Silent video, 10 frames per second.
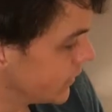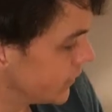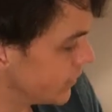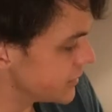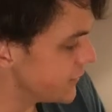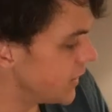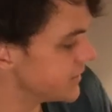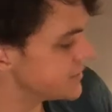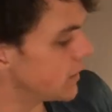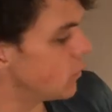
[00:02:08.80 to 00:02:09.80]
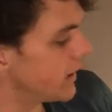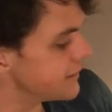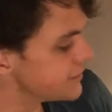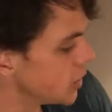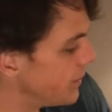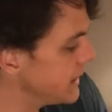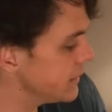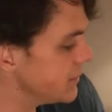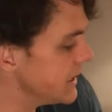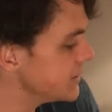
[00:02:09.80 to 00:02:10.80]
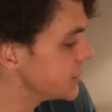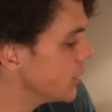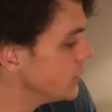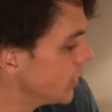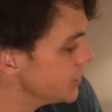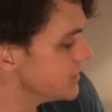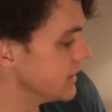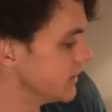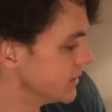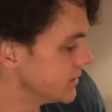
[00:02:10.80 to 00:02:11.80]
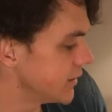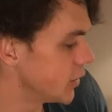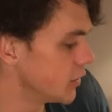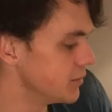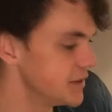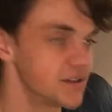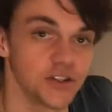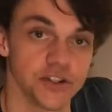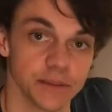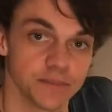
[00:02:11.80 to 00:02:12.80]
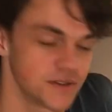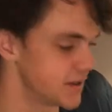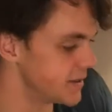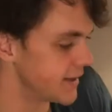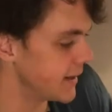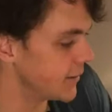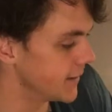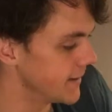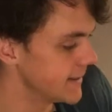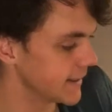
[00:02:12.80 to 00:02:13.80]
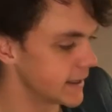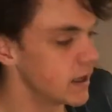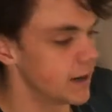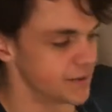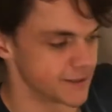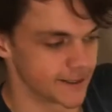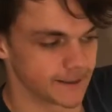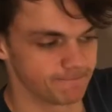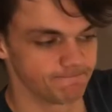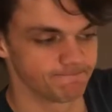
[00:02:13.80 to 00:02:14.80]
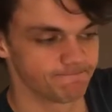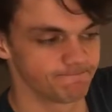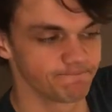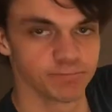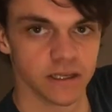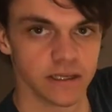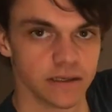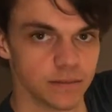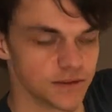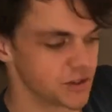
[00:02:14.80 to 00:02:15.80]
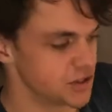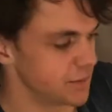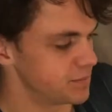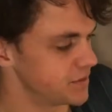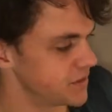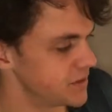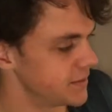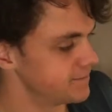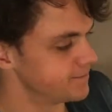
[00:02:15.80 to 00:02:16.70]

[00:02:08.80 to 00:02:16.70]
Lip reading: We must find some way of stopping him being so nosy, said old Mr. Chips, the town carpenter. Mr. Chips.